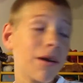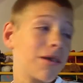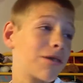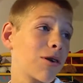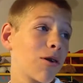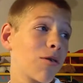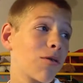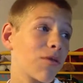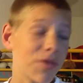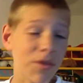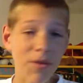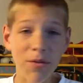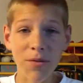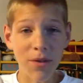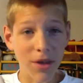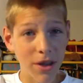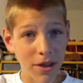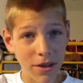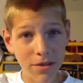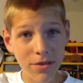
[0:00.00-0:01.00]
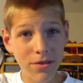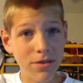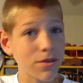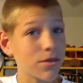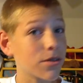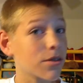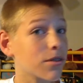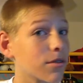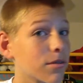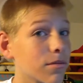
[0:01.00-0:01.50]
myself in the face.
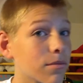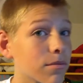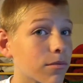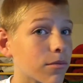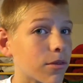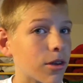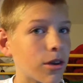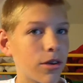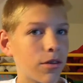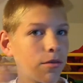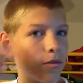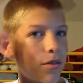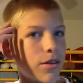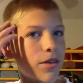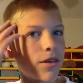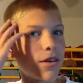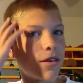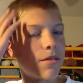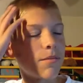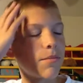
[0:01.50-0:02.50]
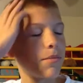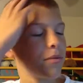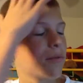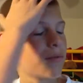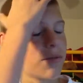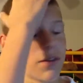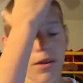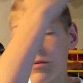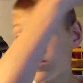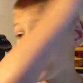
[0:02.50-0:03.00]
You can, no, you really can, but
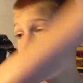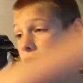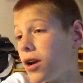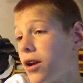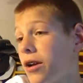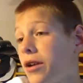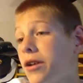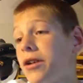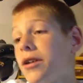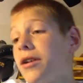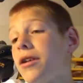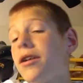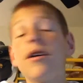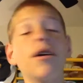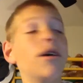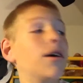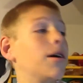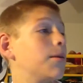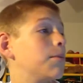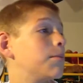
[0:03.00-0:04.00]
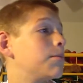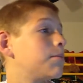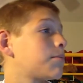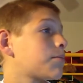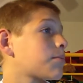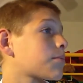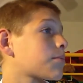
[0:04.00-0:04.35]
whatever. Um,